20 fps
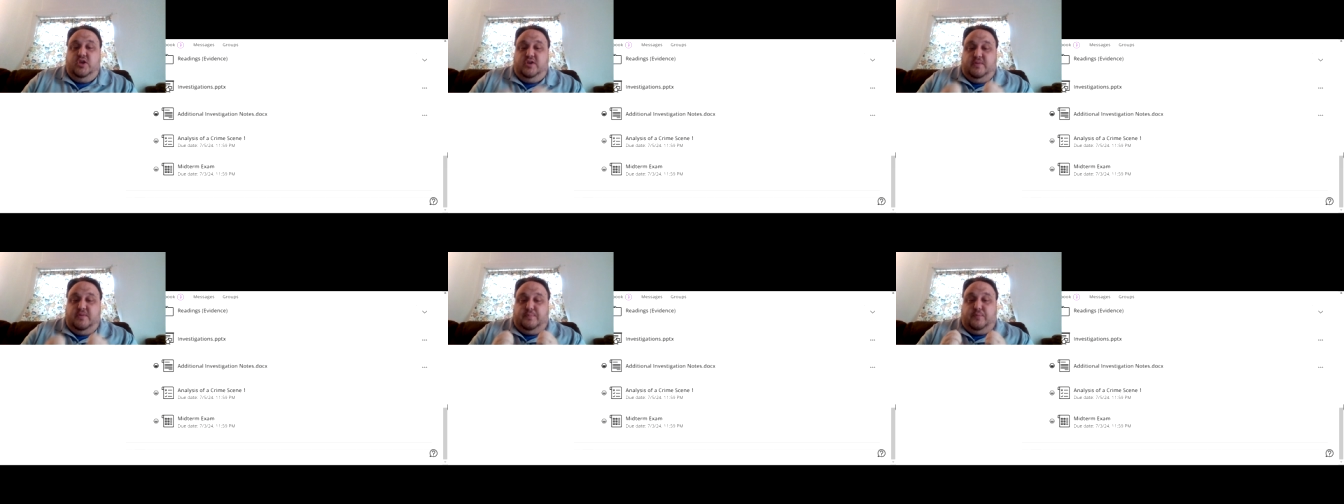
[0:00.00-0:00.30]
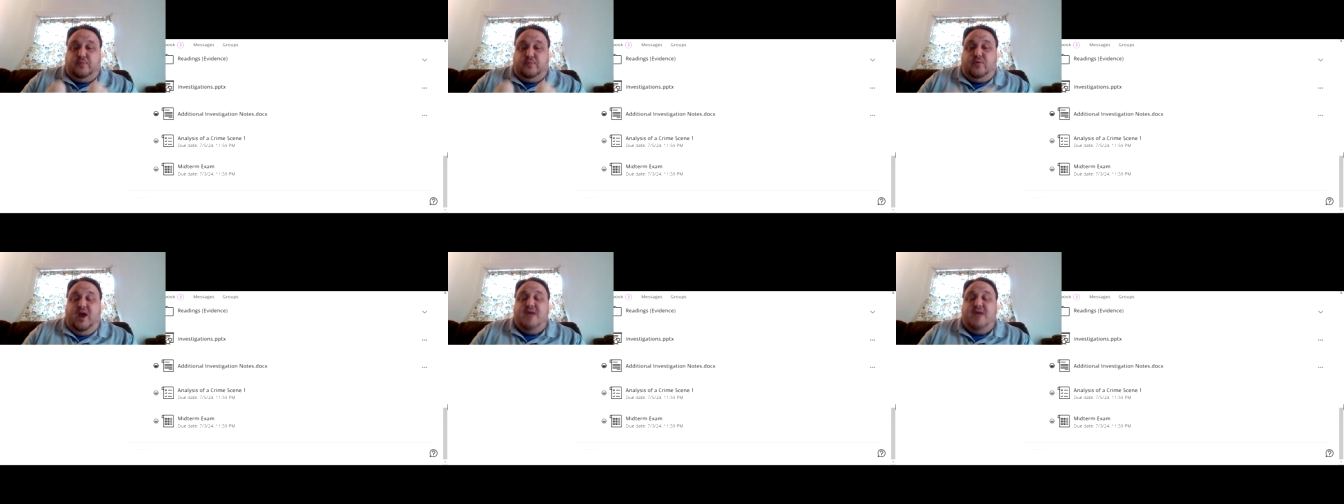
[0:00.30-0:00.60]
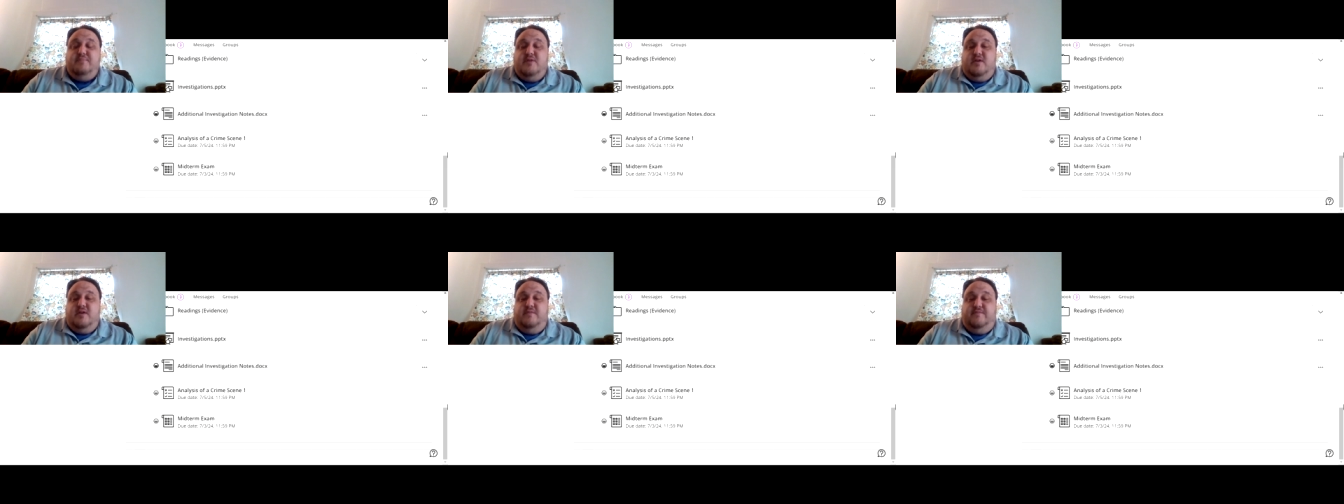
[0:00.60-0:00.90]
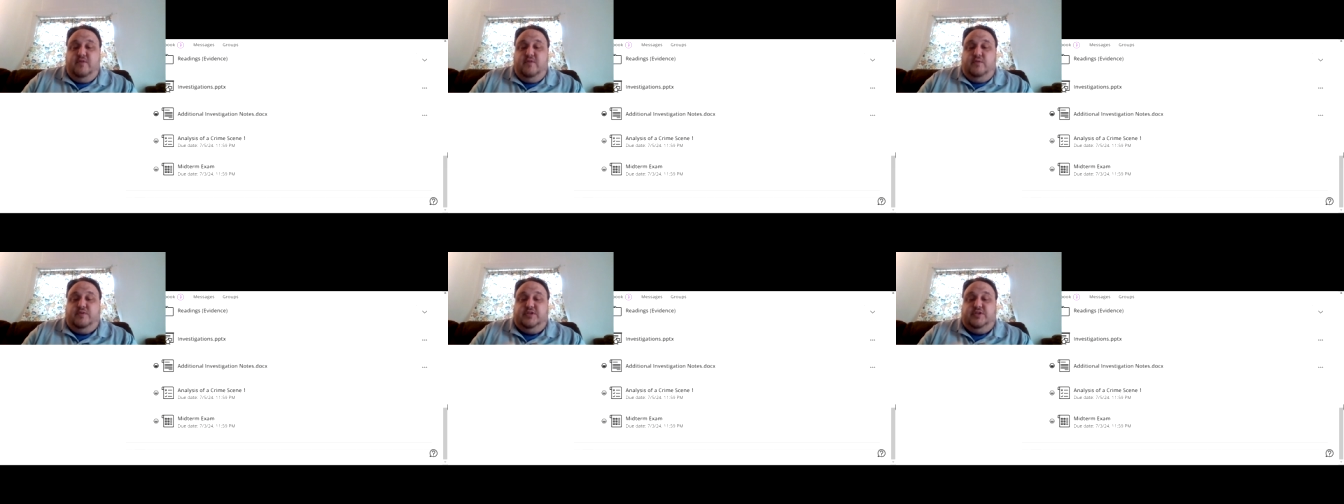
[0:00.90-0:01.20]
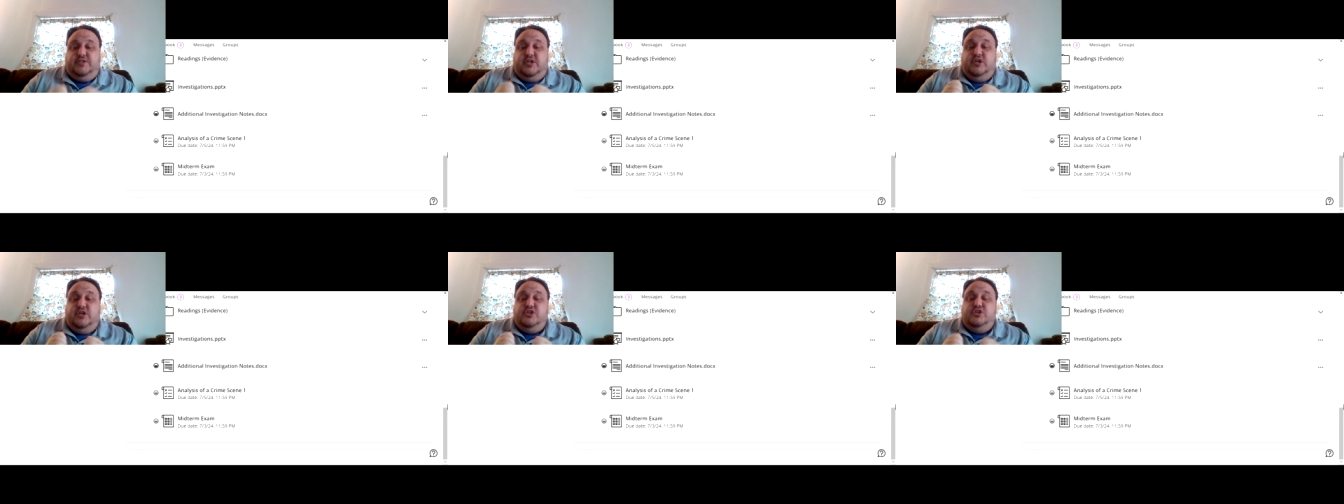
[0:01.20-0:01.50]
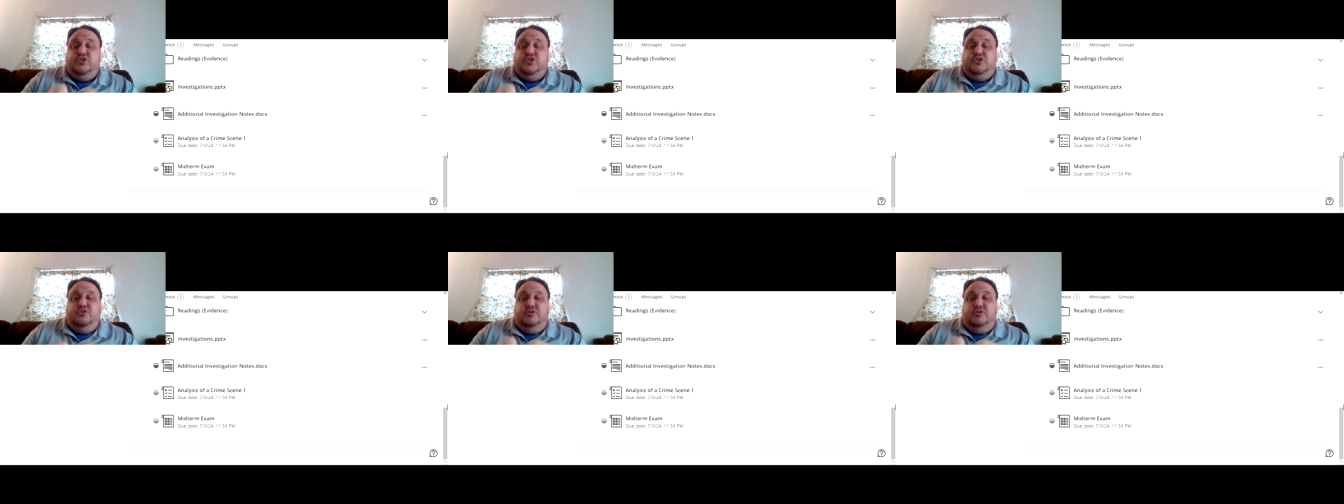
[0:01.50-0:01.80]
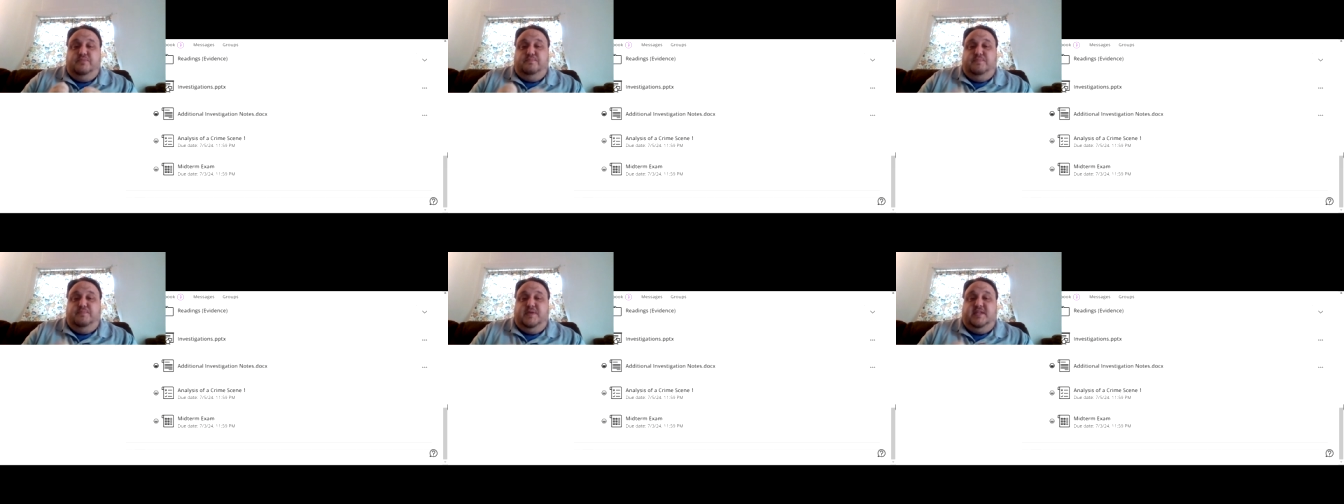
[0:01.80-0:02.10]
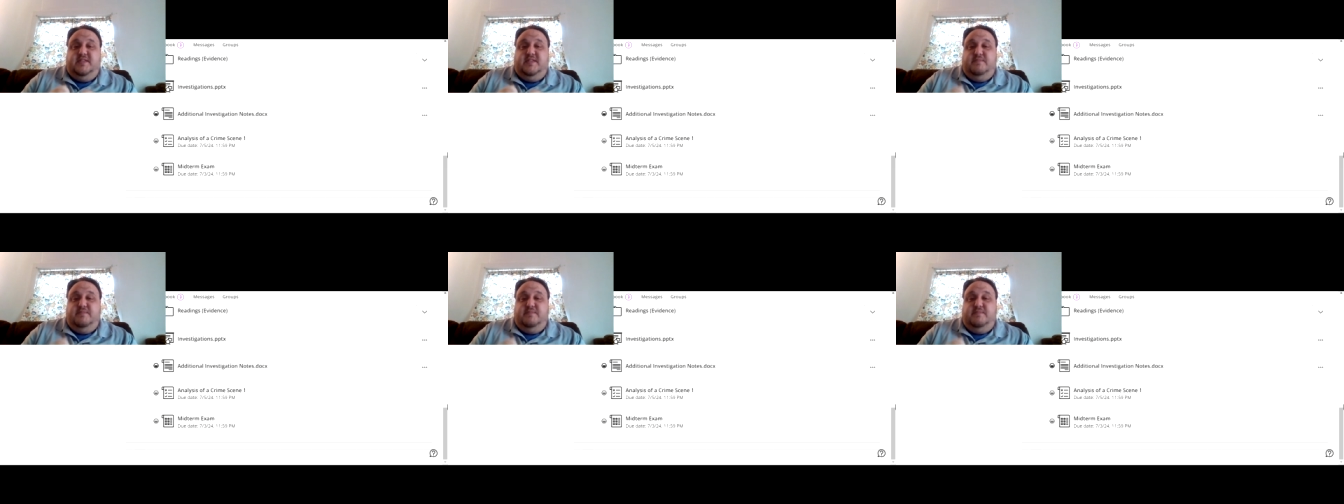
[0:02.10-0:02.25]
Your primary focus should be